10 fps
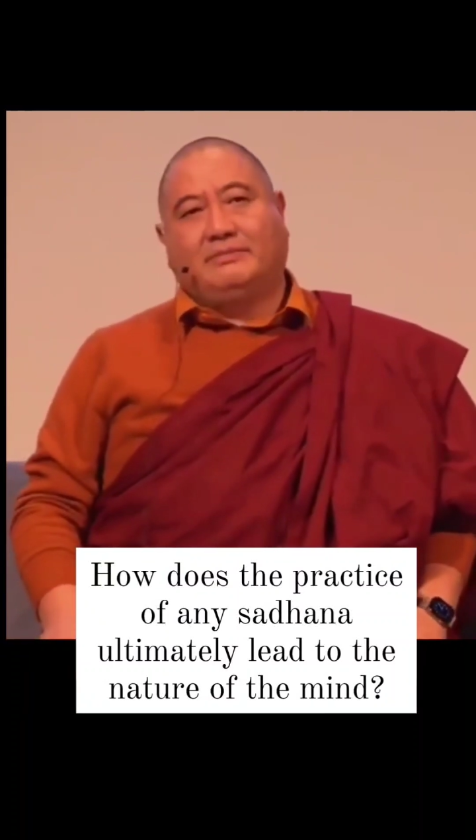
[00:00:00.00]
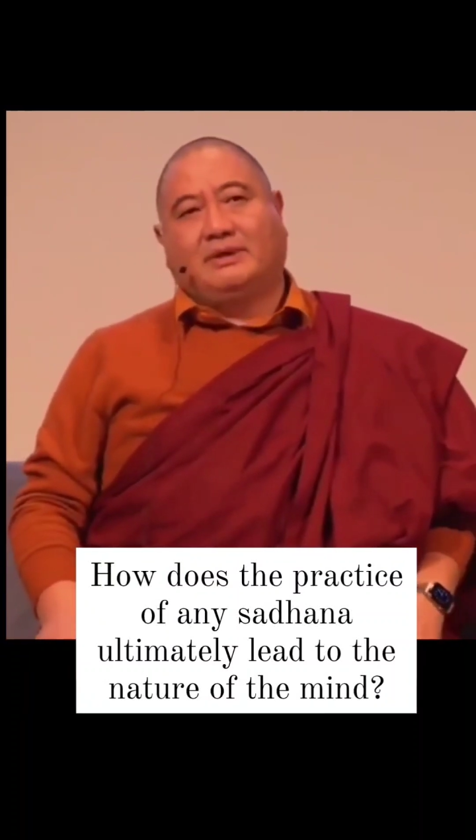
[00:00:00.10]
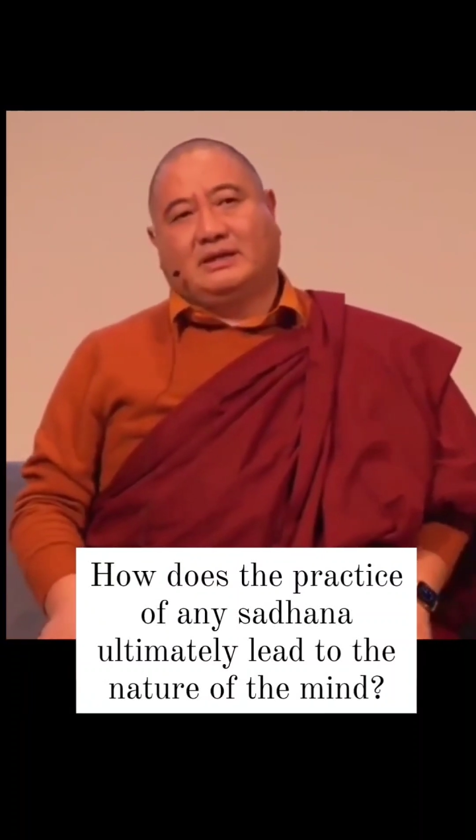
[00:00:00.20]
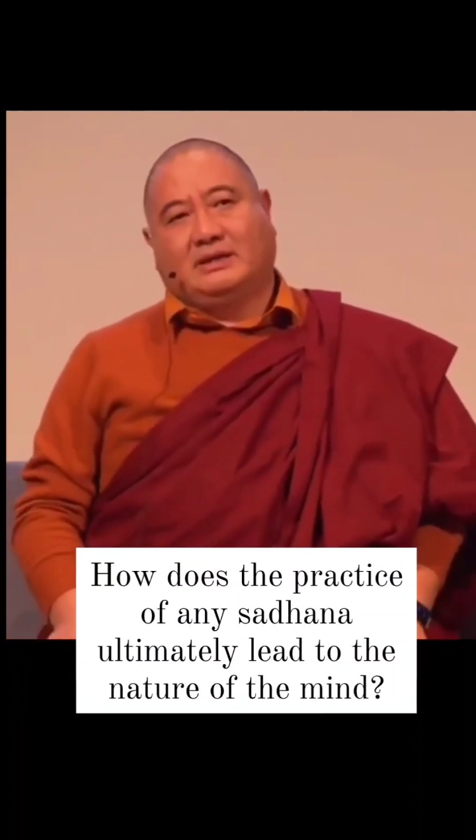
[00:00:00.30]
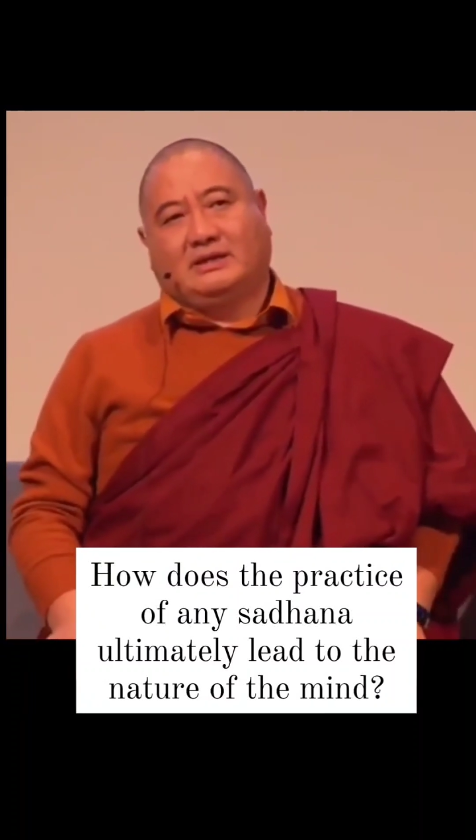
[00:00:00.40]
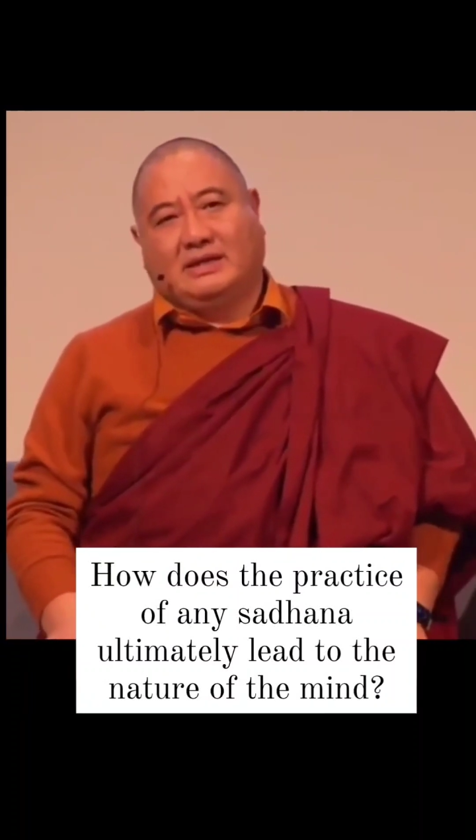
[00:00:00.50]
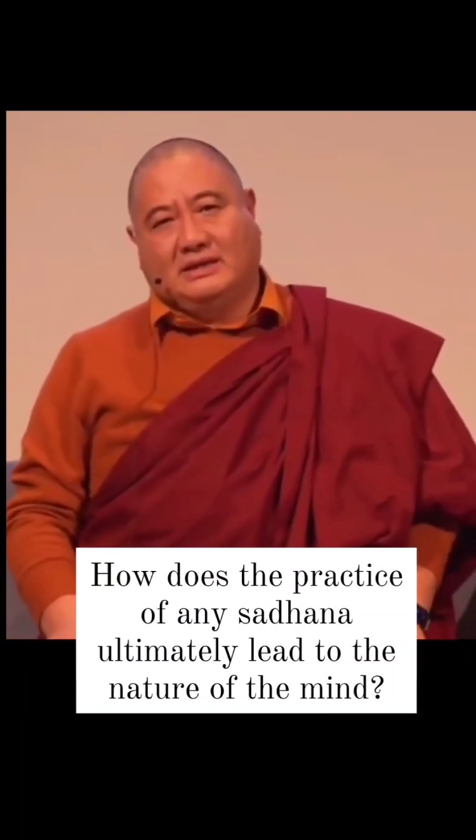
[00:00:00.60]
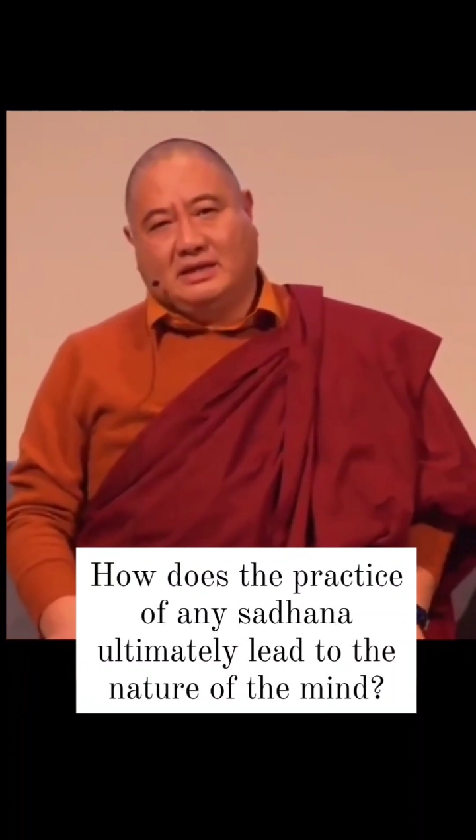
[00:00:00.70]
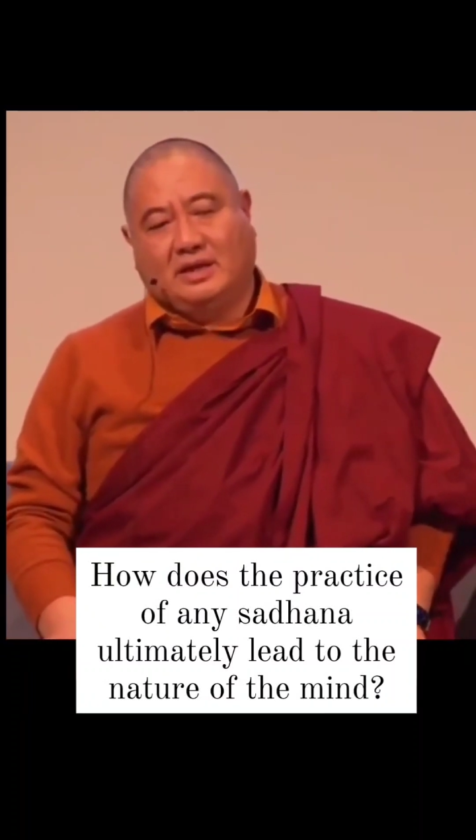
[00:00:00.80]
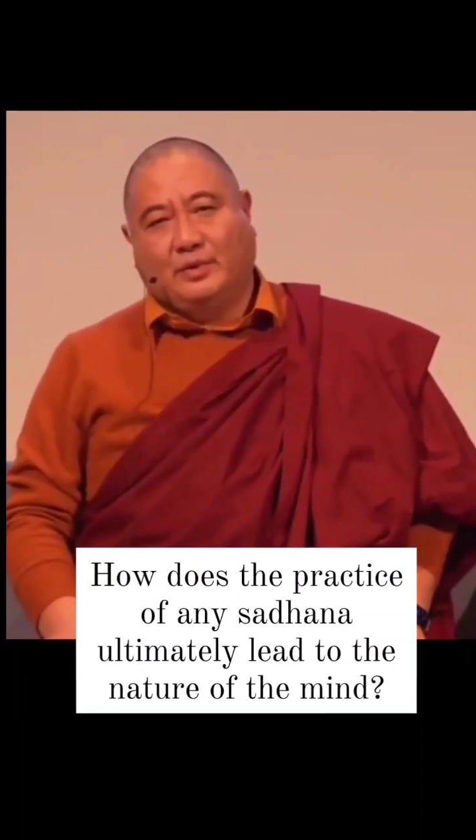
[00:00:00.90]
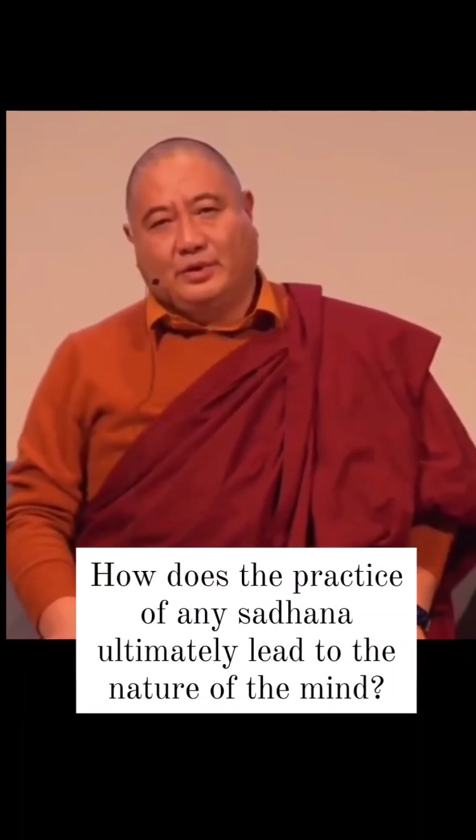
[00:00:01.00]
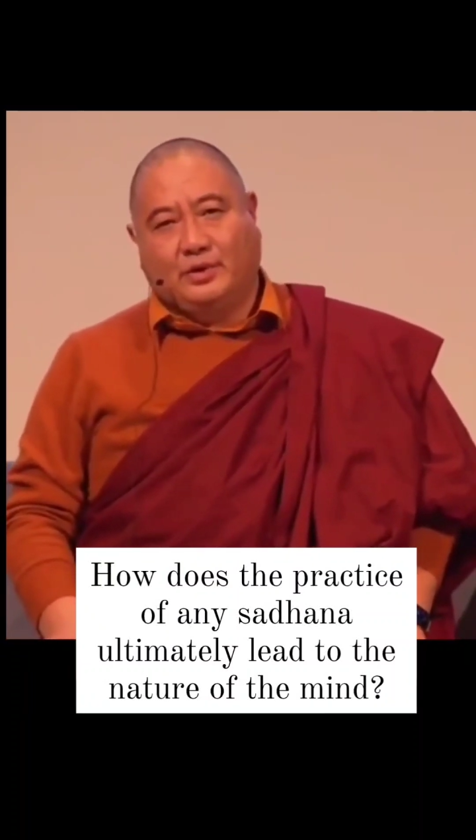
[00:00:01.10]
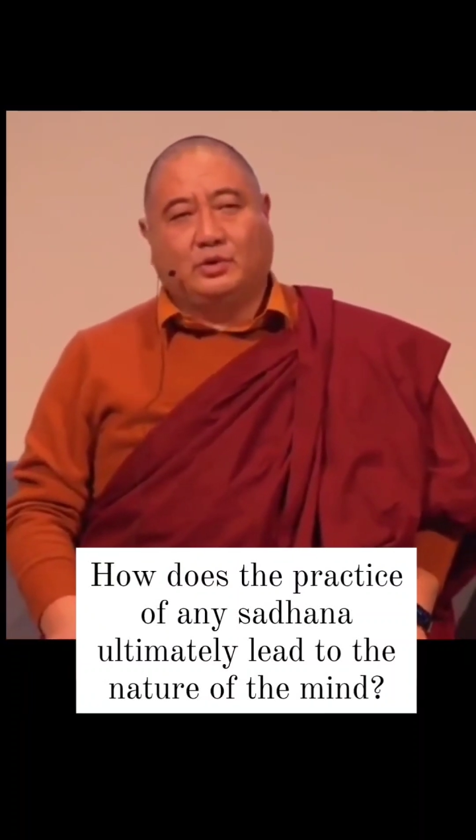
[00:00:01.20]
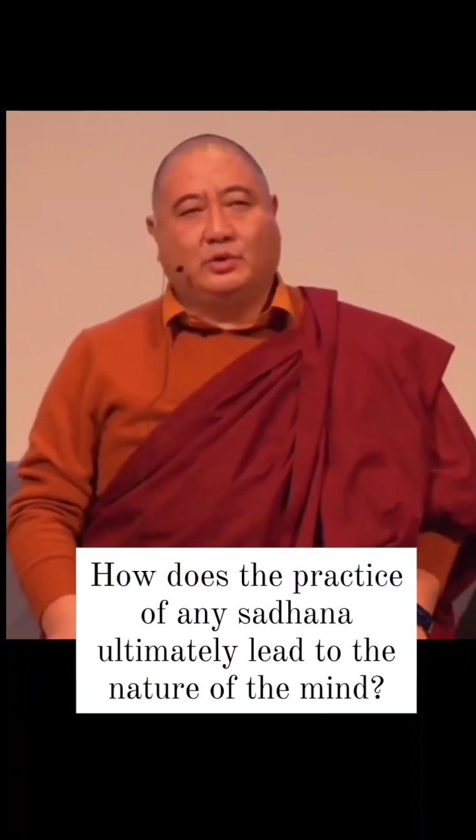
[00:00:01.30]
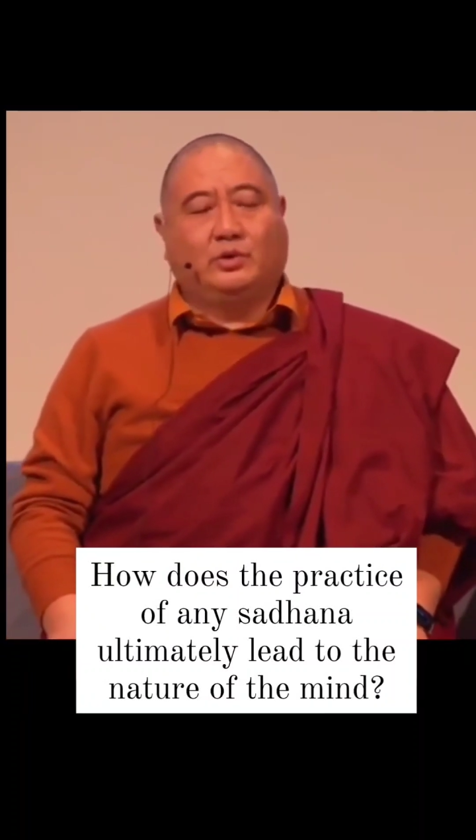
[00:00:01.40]
practice sadhana we
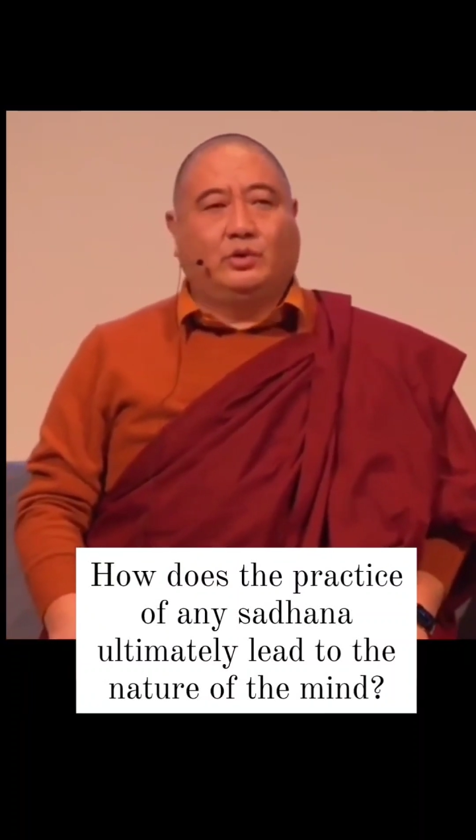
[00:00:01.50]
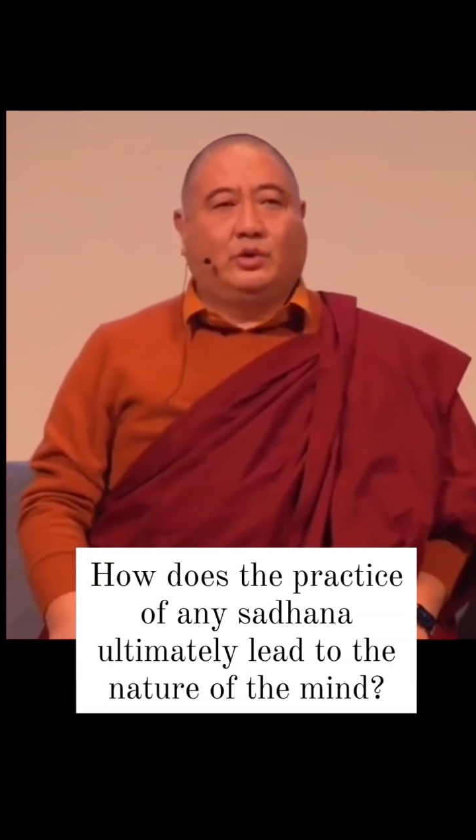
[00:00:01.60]
do,